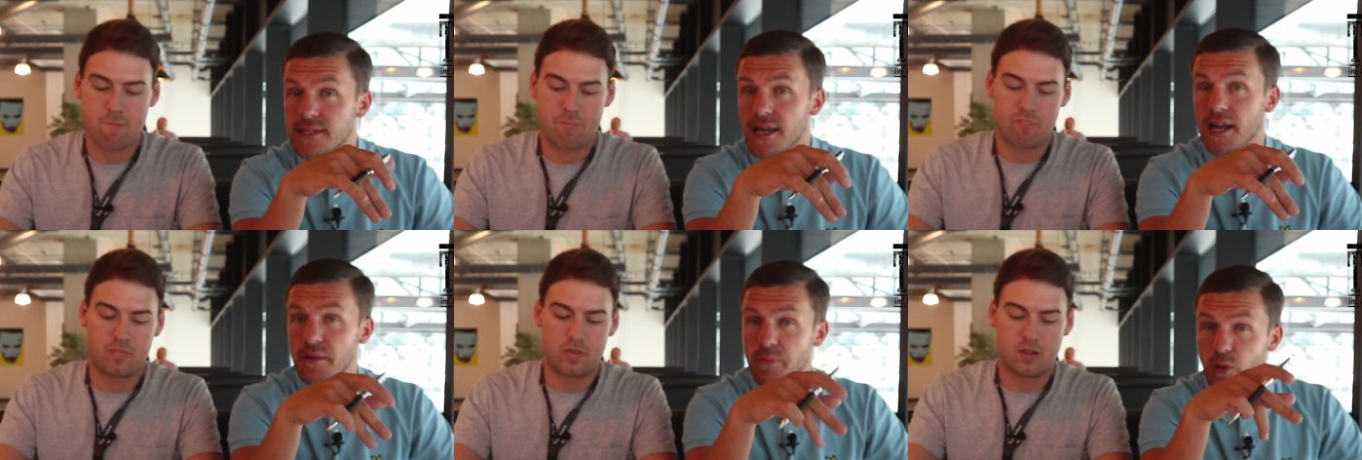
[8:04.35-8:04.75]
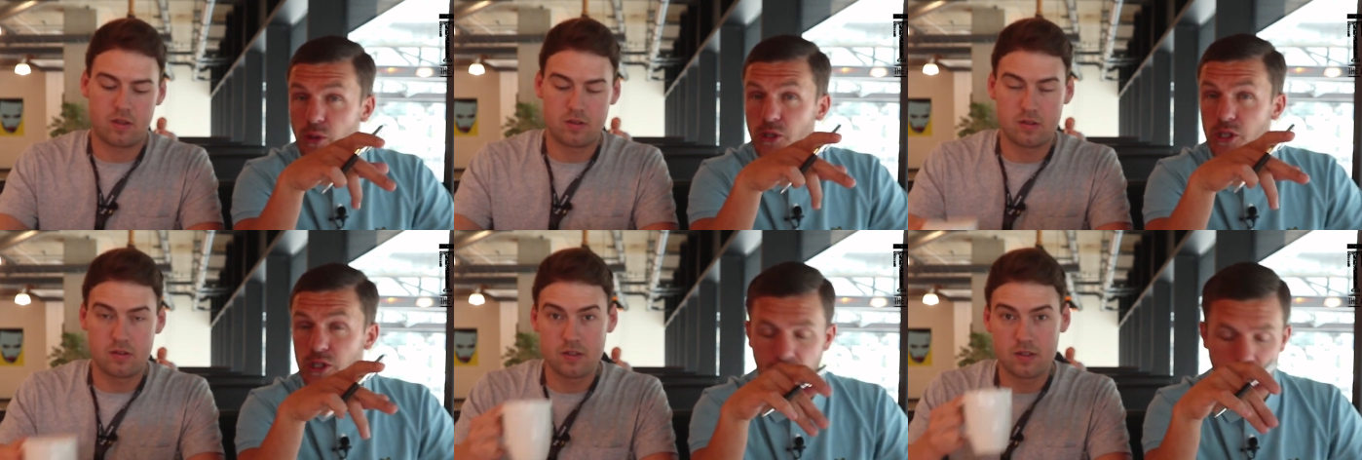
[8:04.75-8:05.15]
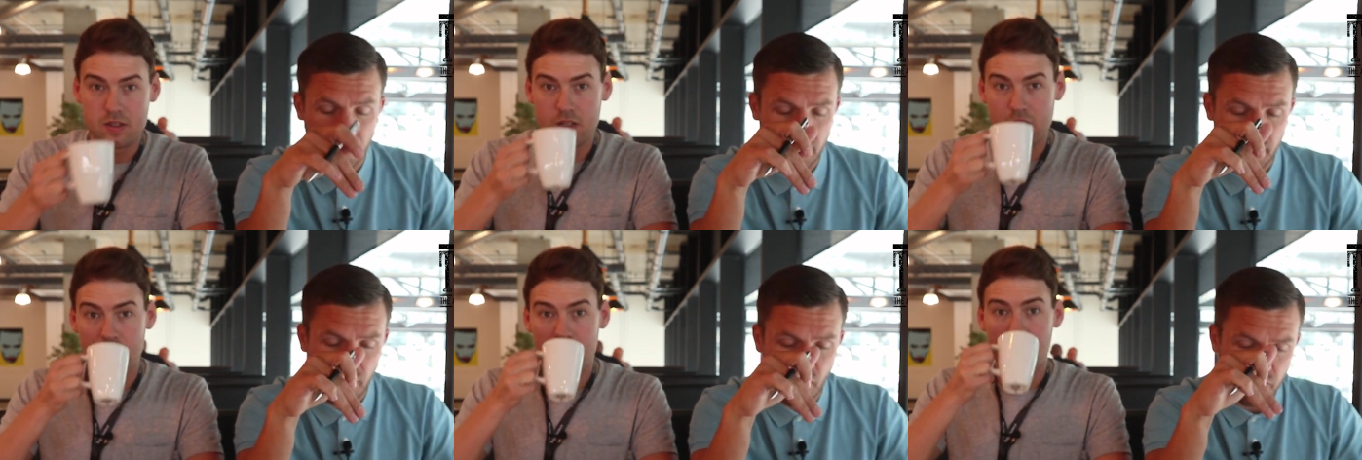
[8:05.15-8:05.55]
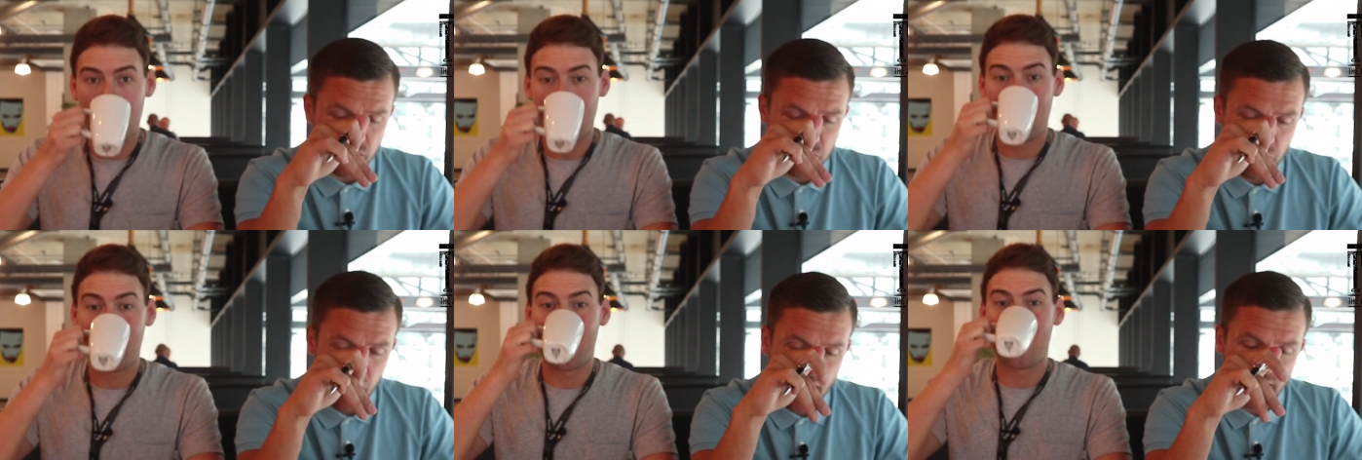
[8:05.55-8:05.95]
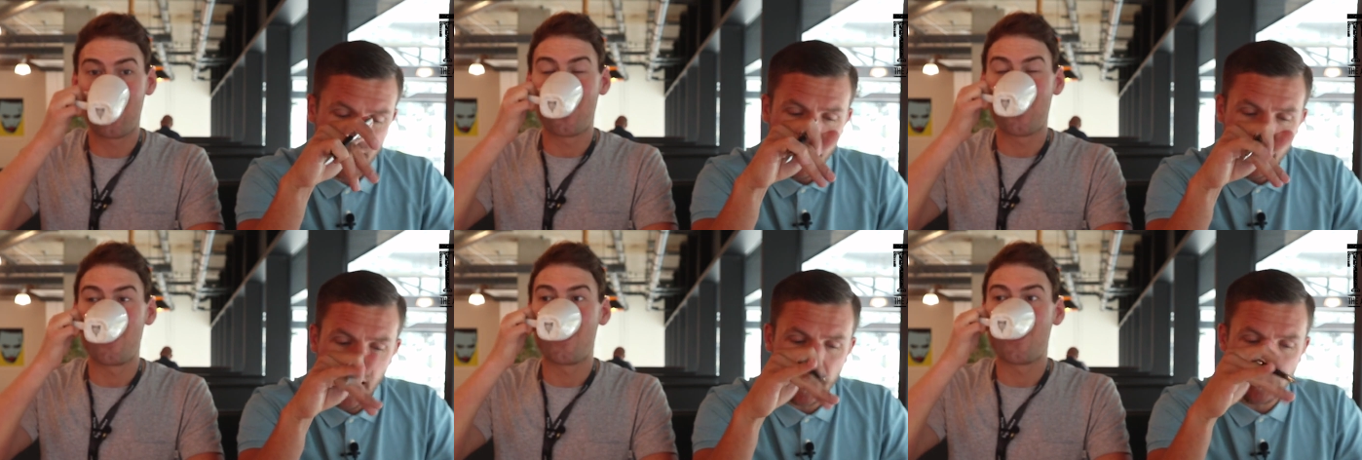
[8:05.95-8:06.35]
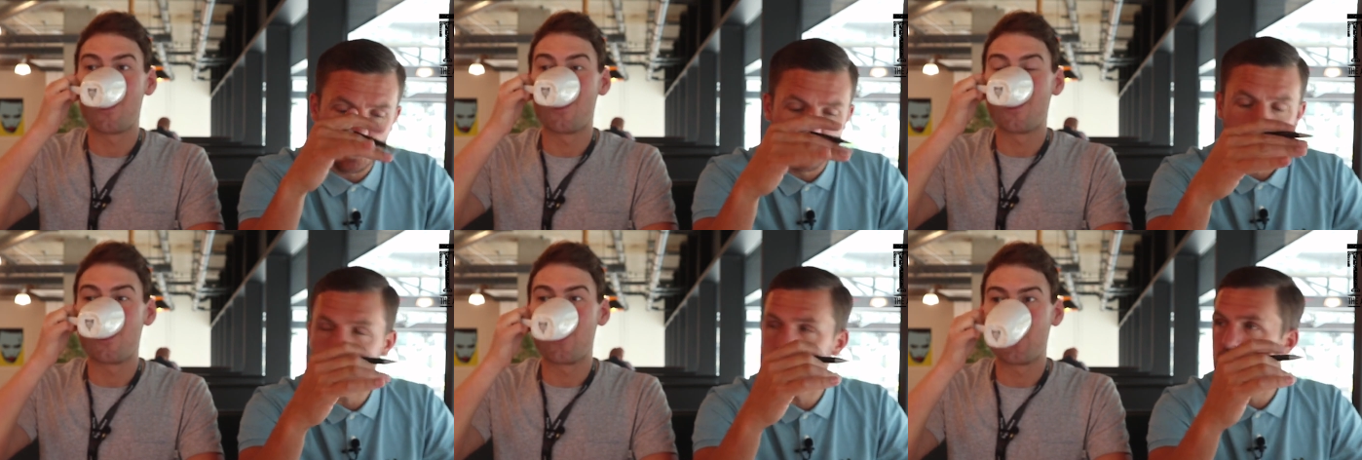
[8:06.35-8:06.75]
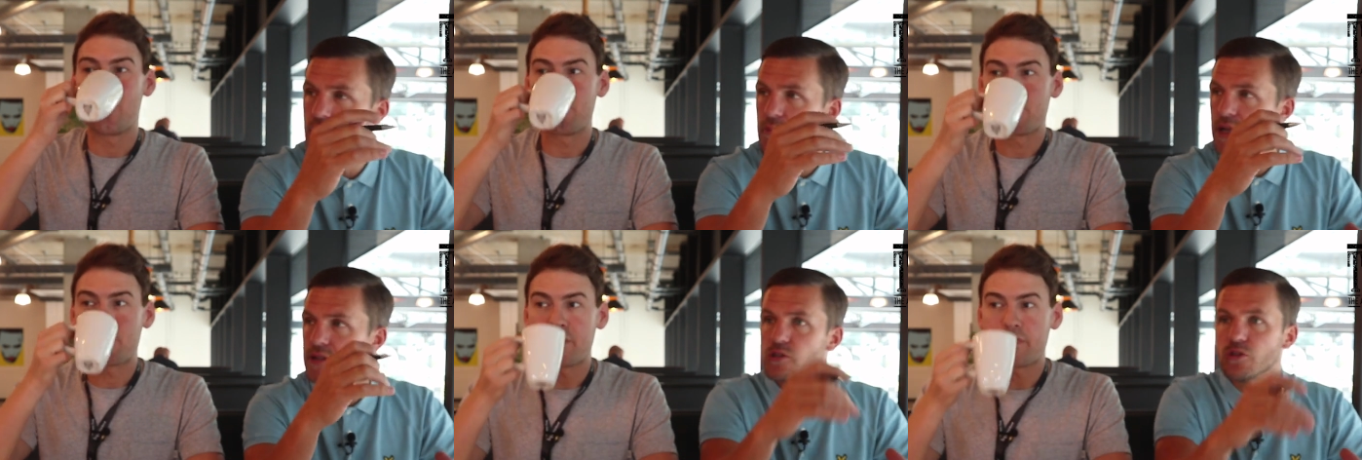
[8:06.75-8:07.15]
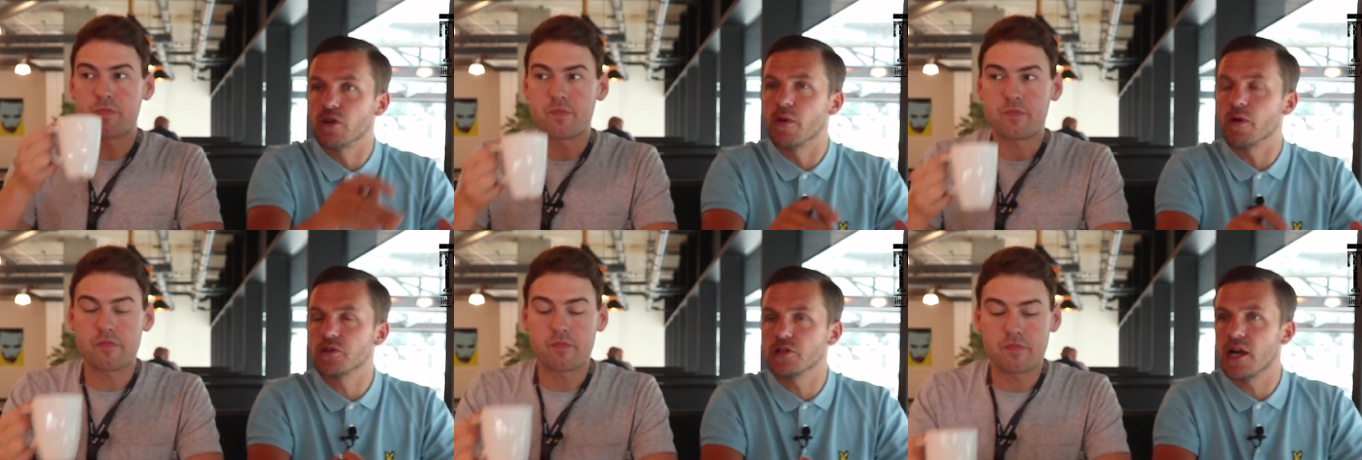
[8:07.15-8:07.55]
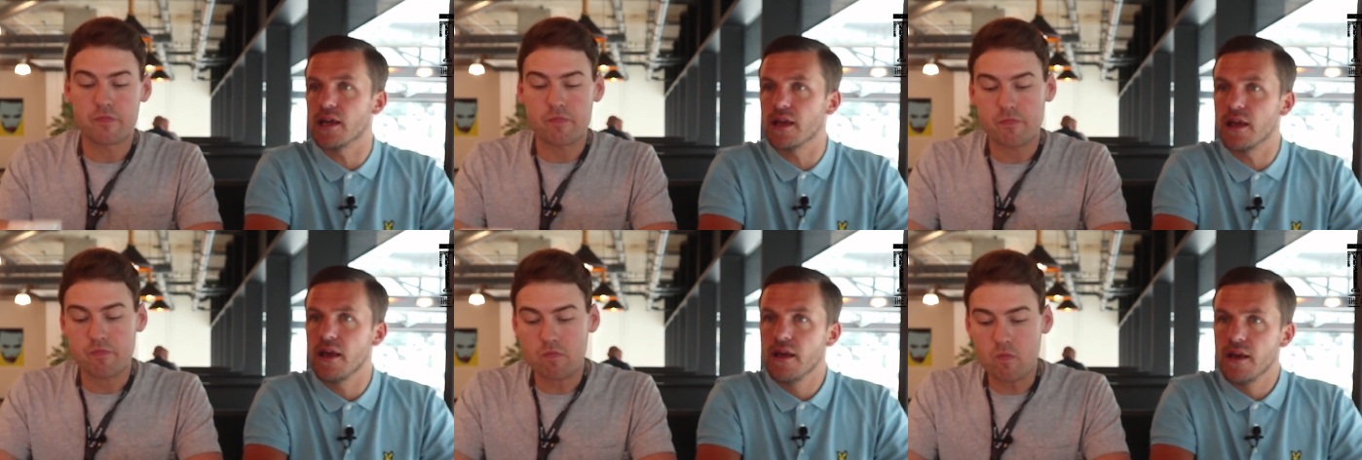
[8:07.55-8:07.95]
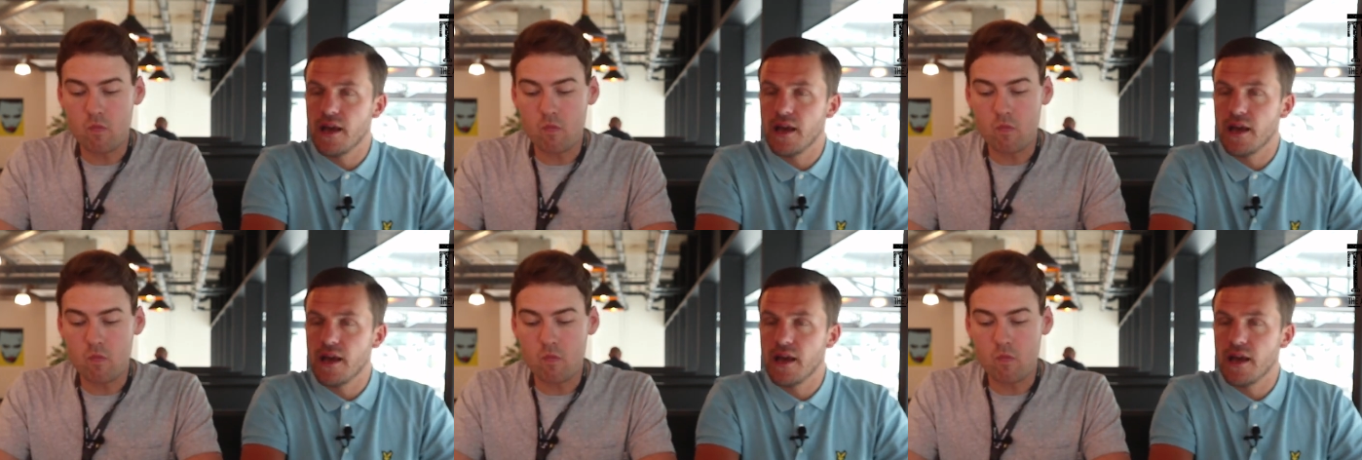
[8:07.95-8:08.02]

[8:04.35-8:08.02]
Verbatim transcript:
Speaker 1: Terry Butcher slagging him off as well, and it does seem that there's almost like,